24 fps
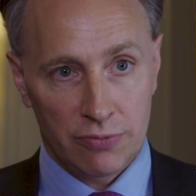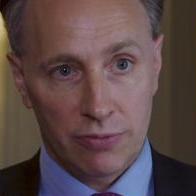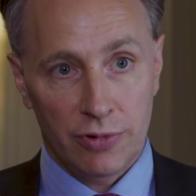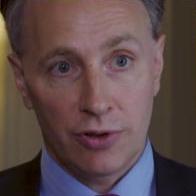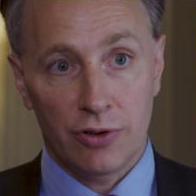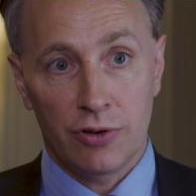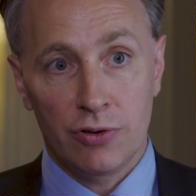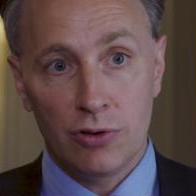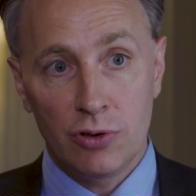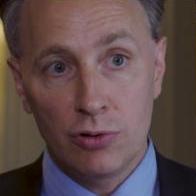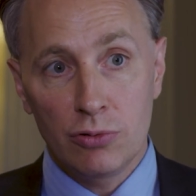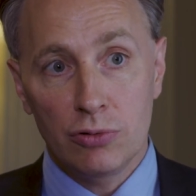
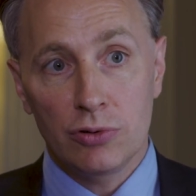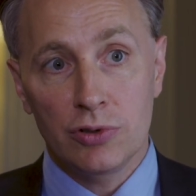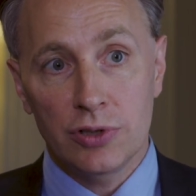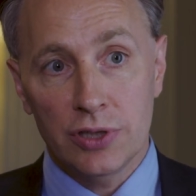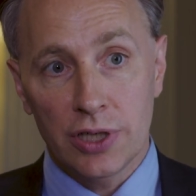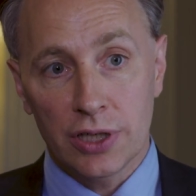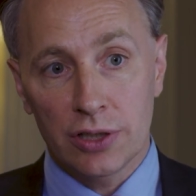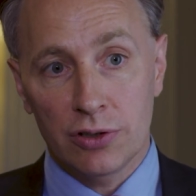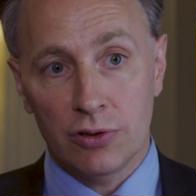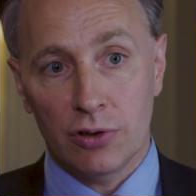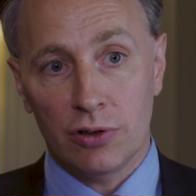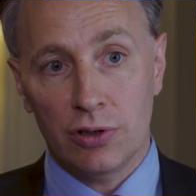With new
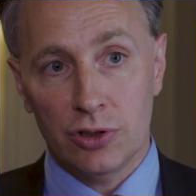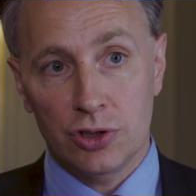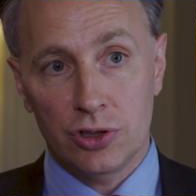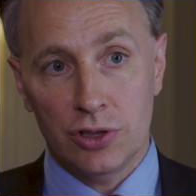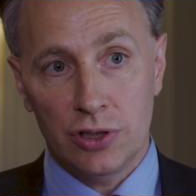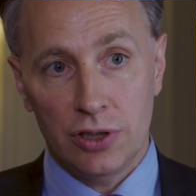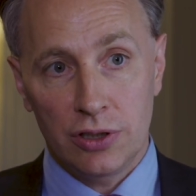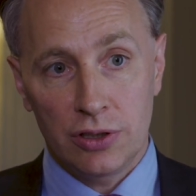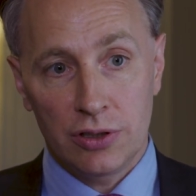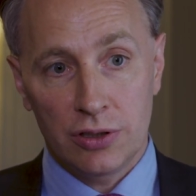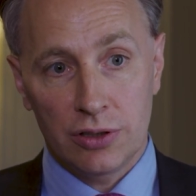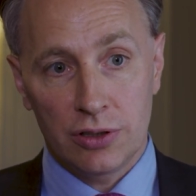
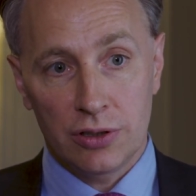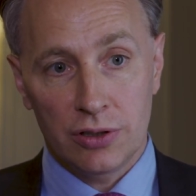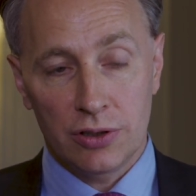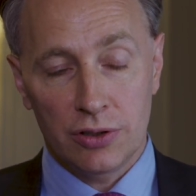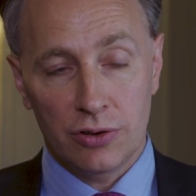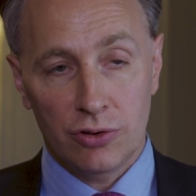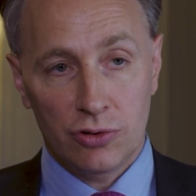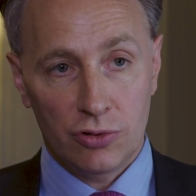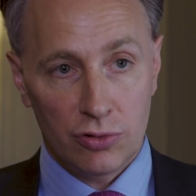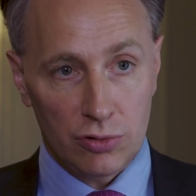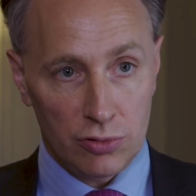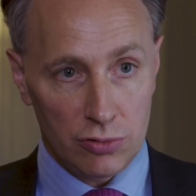technology
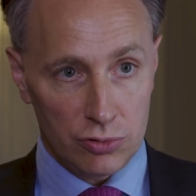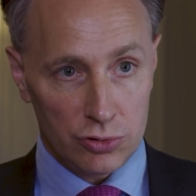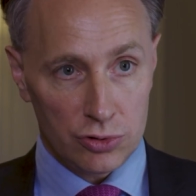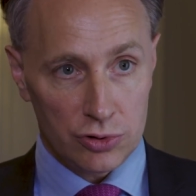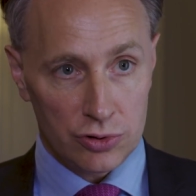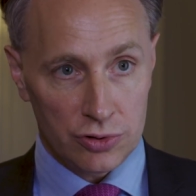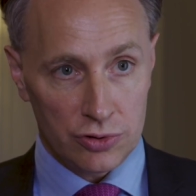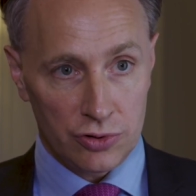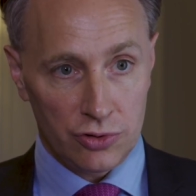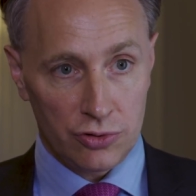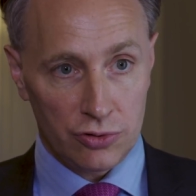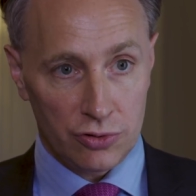
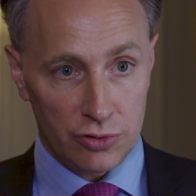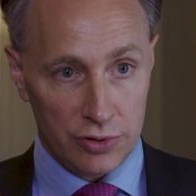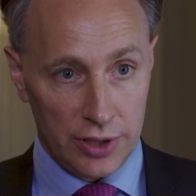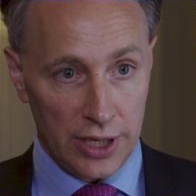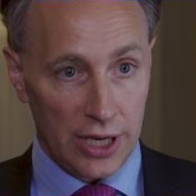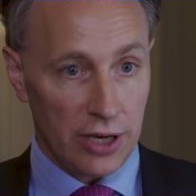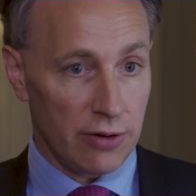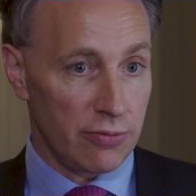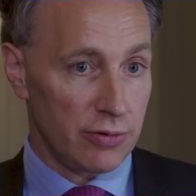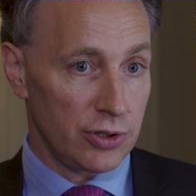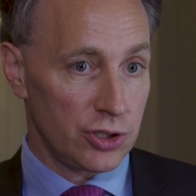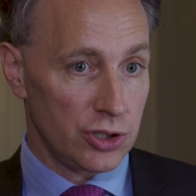solutions
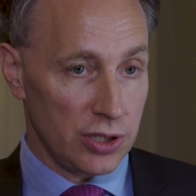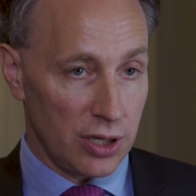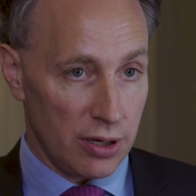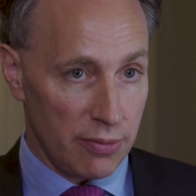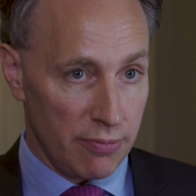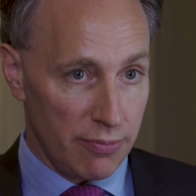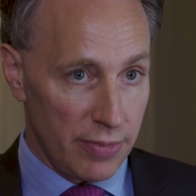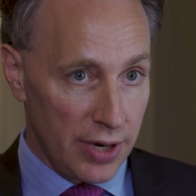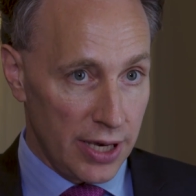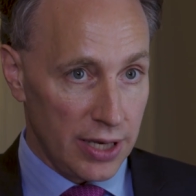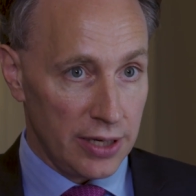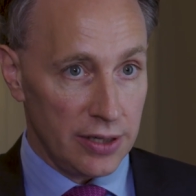today, which are
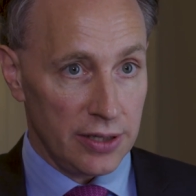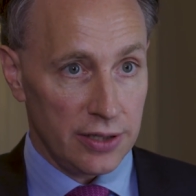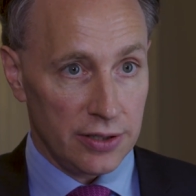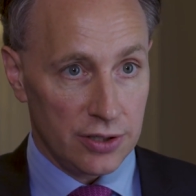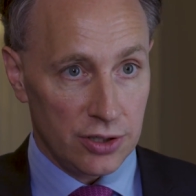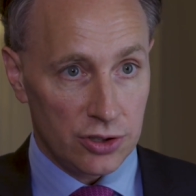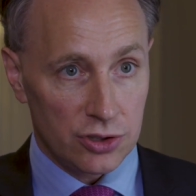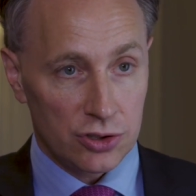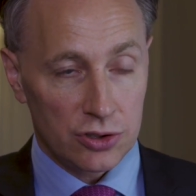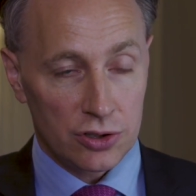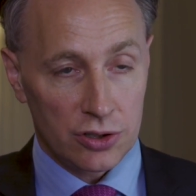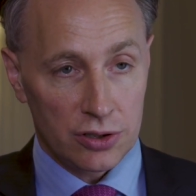mainly
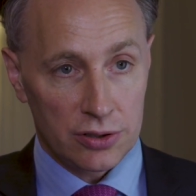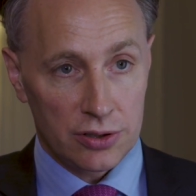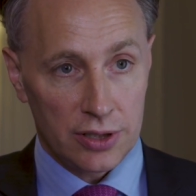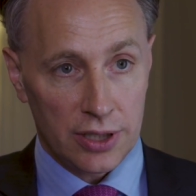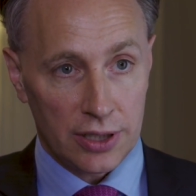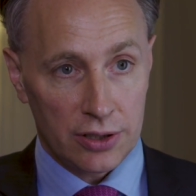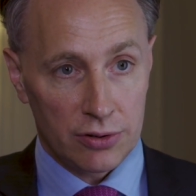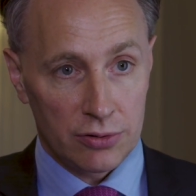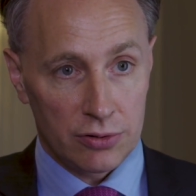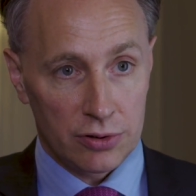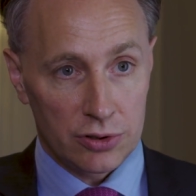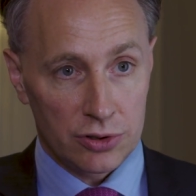digital
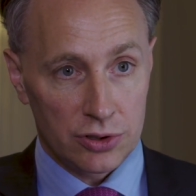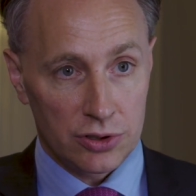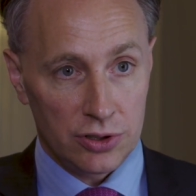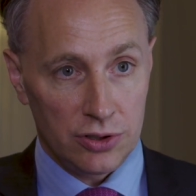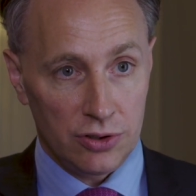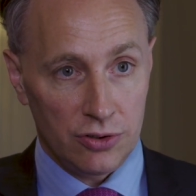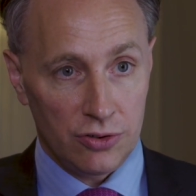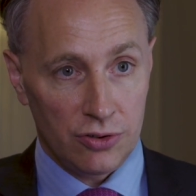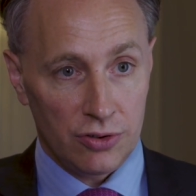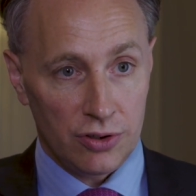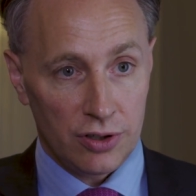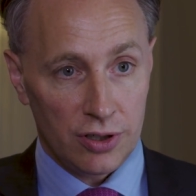
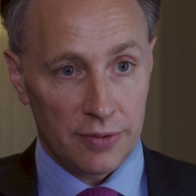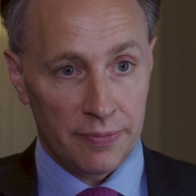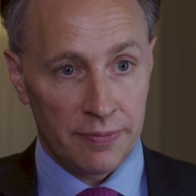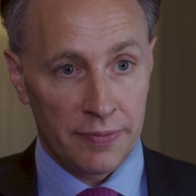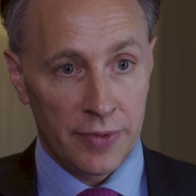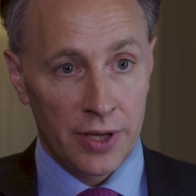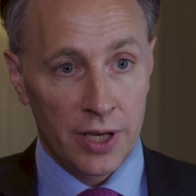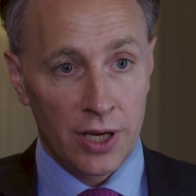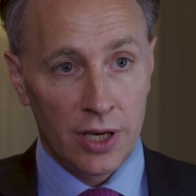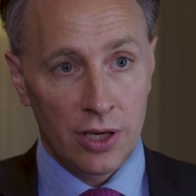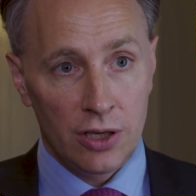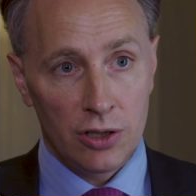technologies,
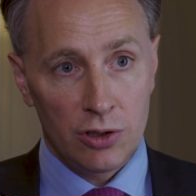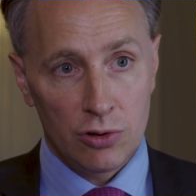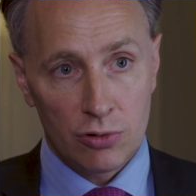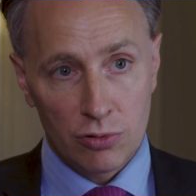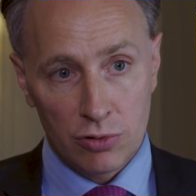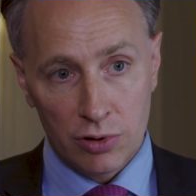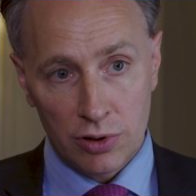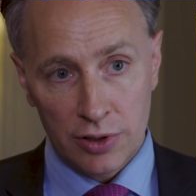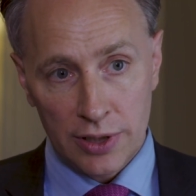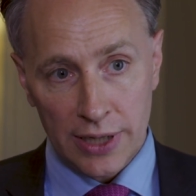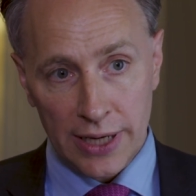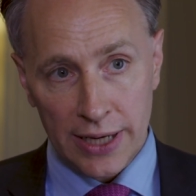you
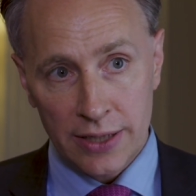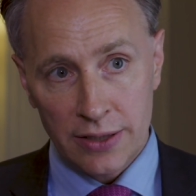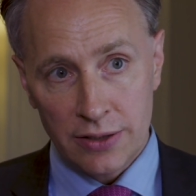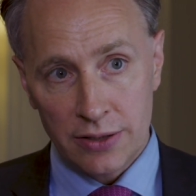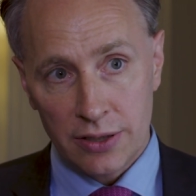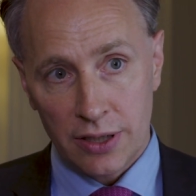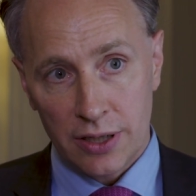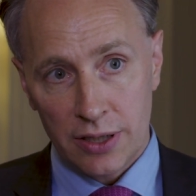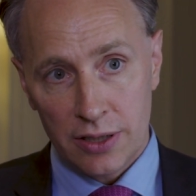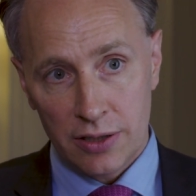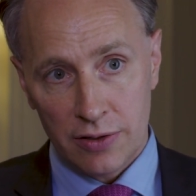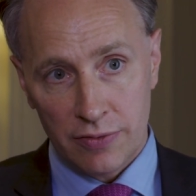can
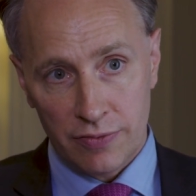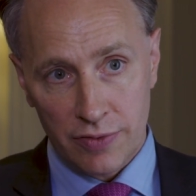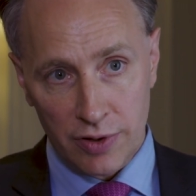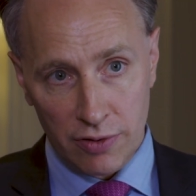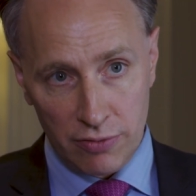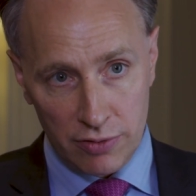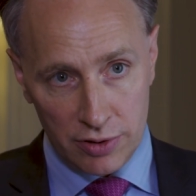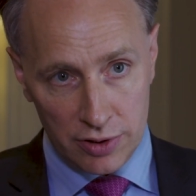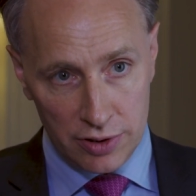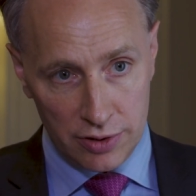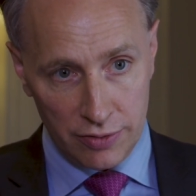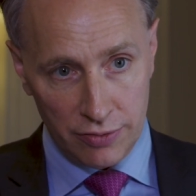enter in a
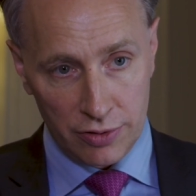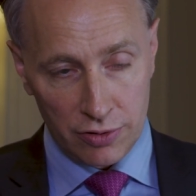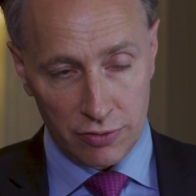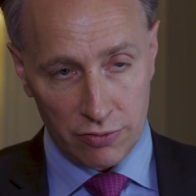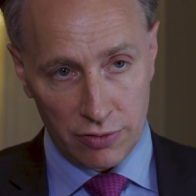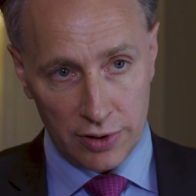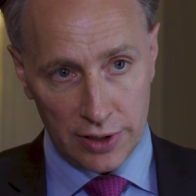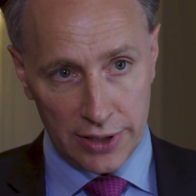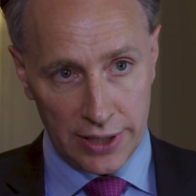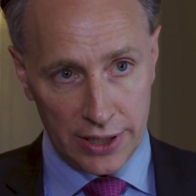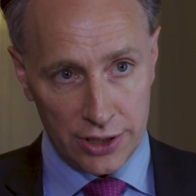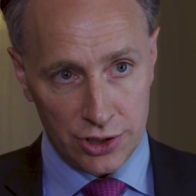very
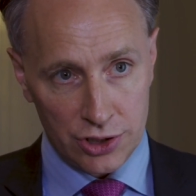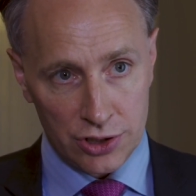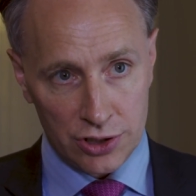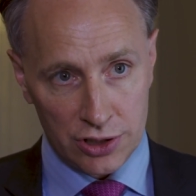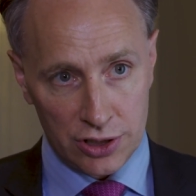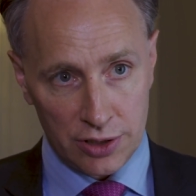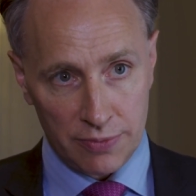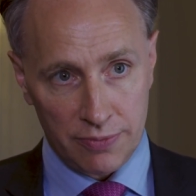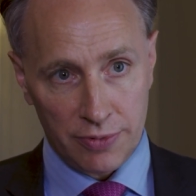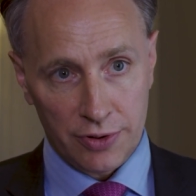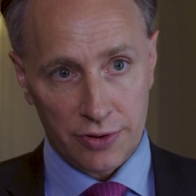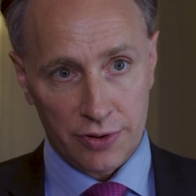different
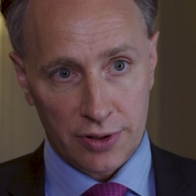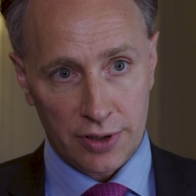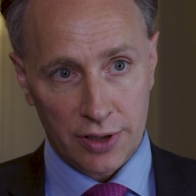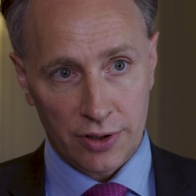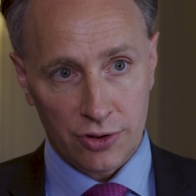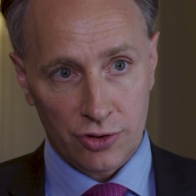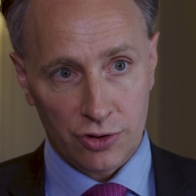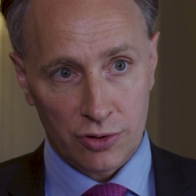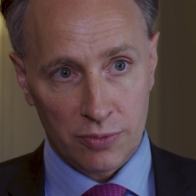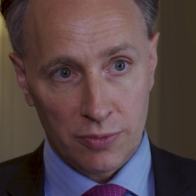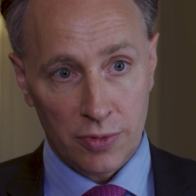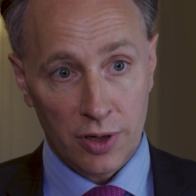relationship with the
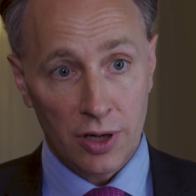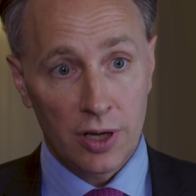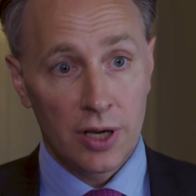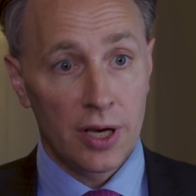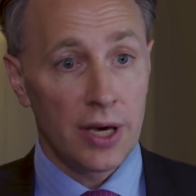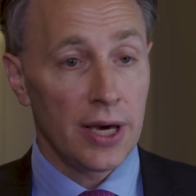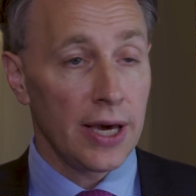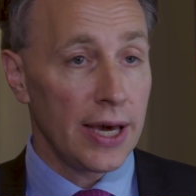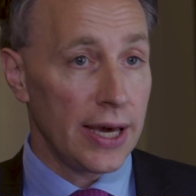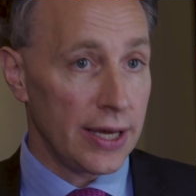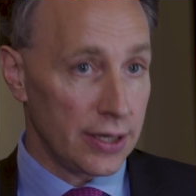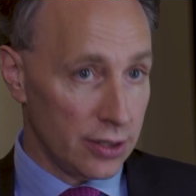customer
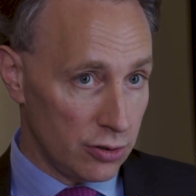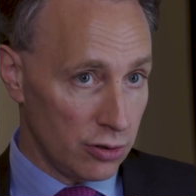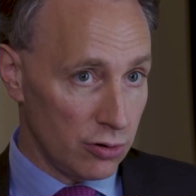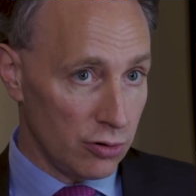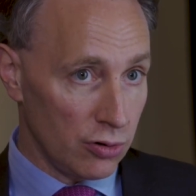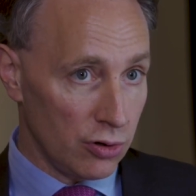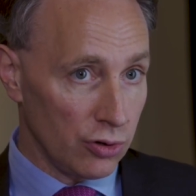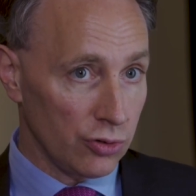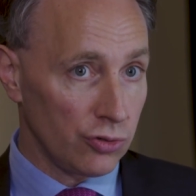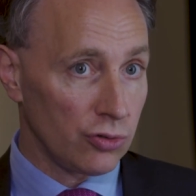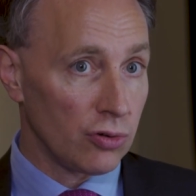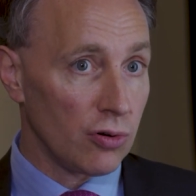and can
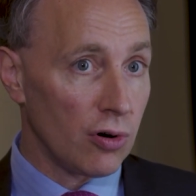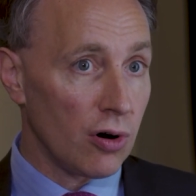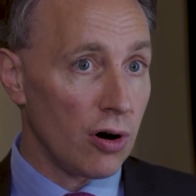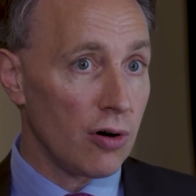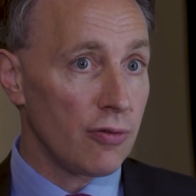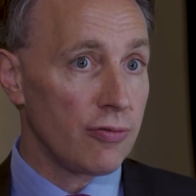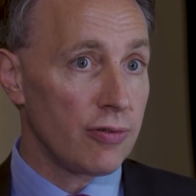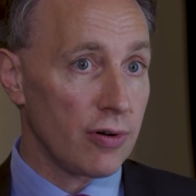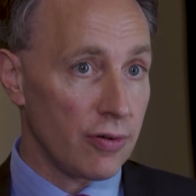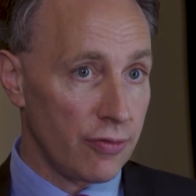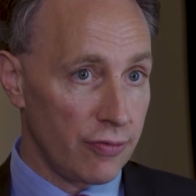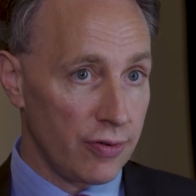also
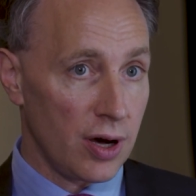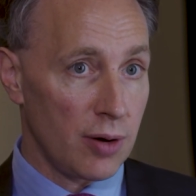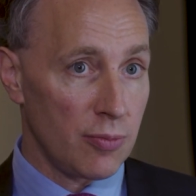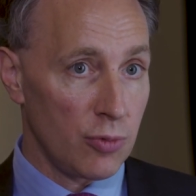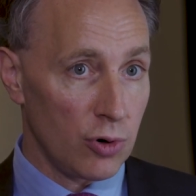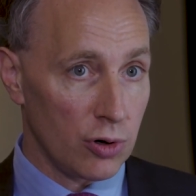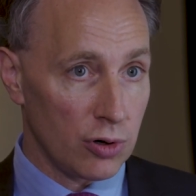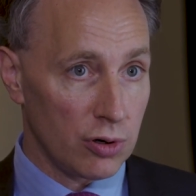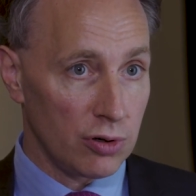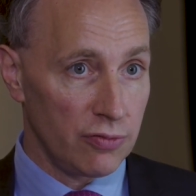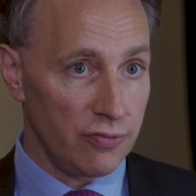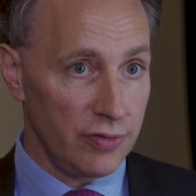offer far
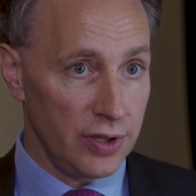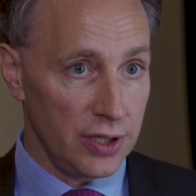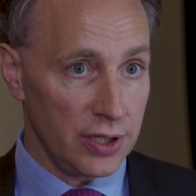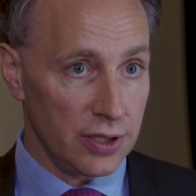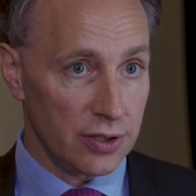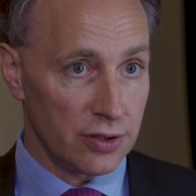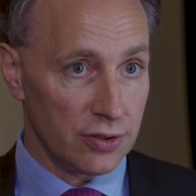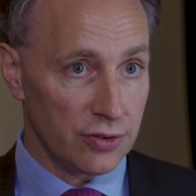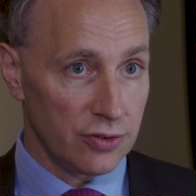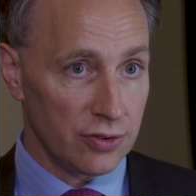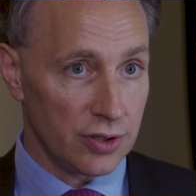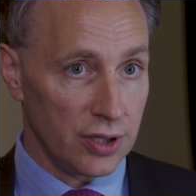more
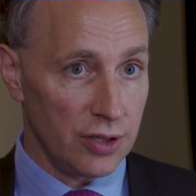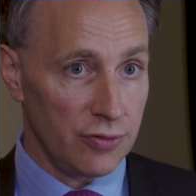convenience.